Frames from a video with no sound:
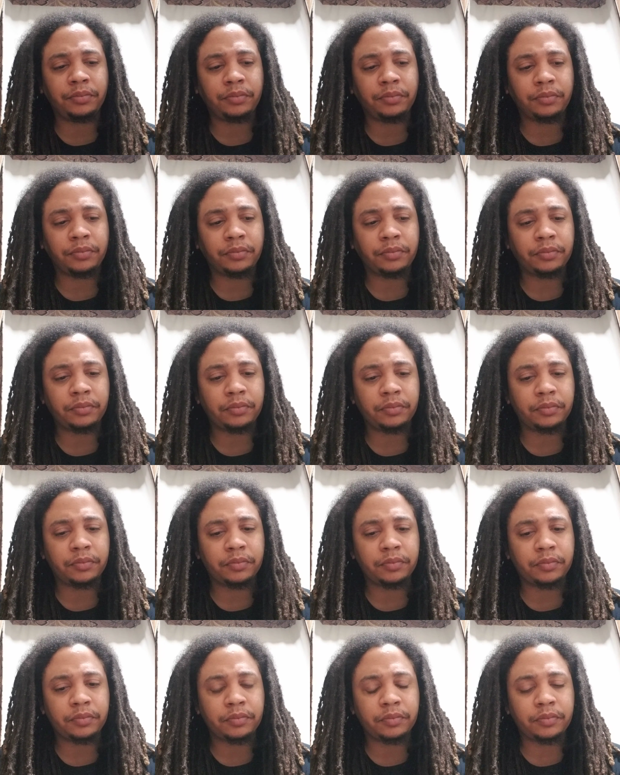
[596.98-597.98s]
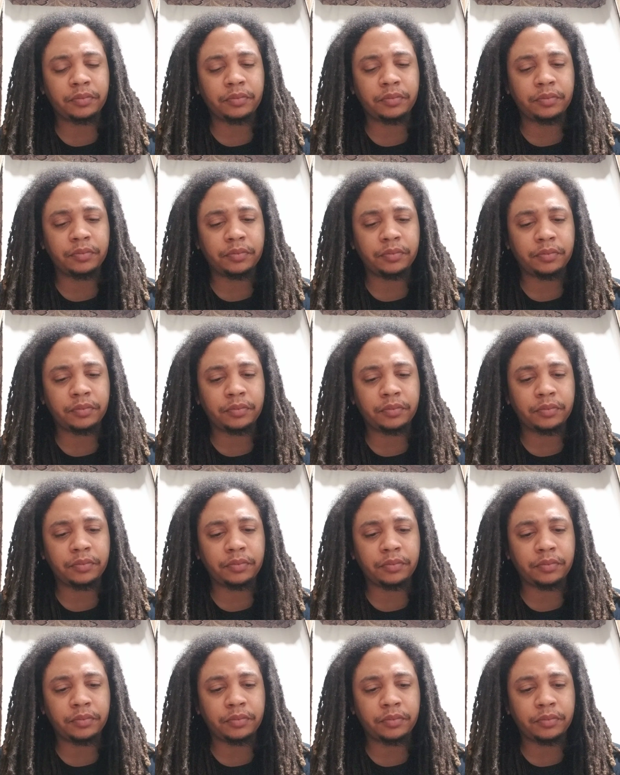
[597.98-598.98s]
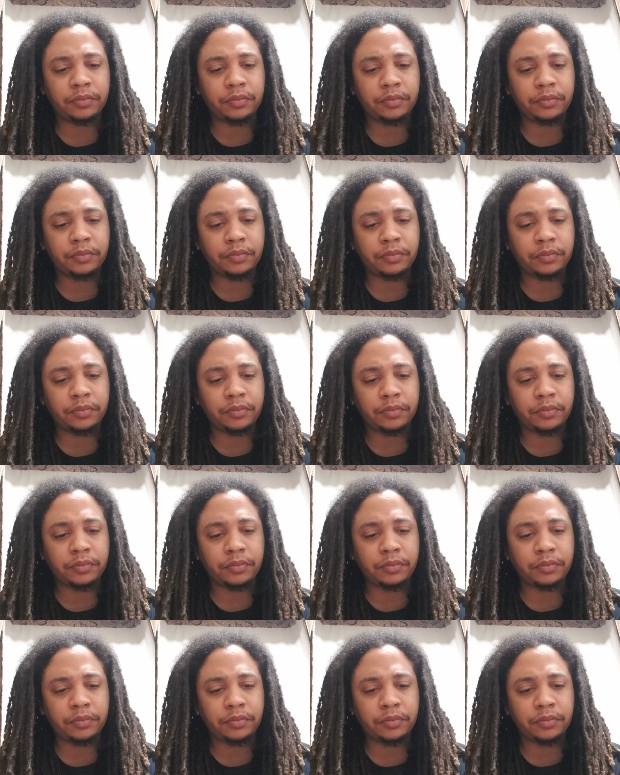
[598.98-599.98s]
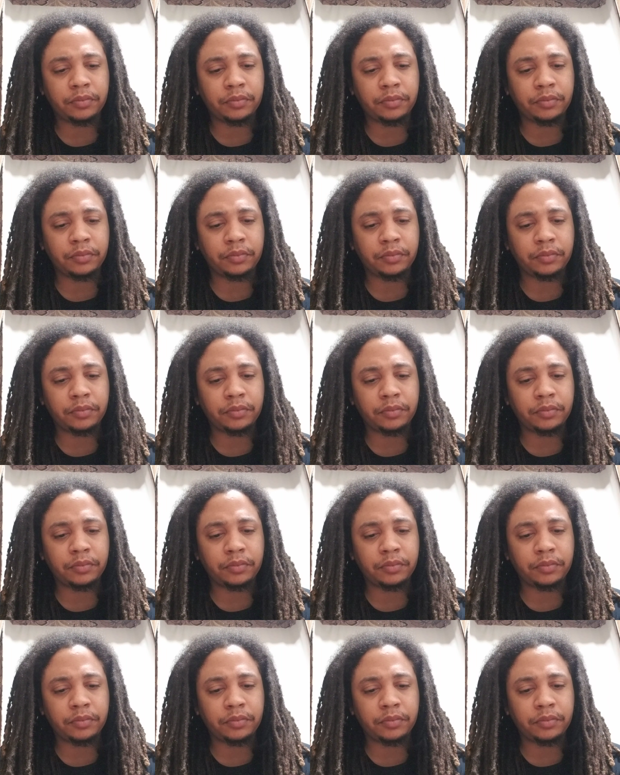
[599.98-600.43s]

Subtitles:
(silence)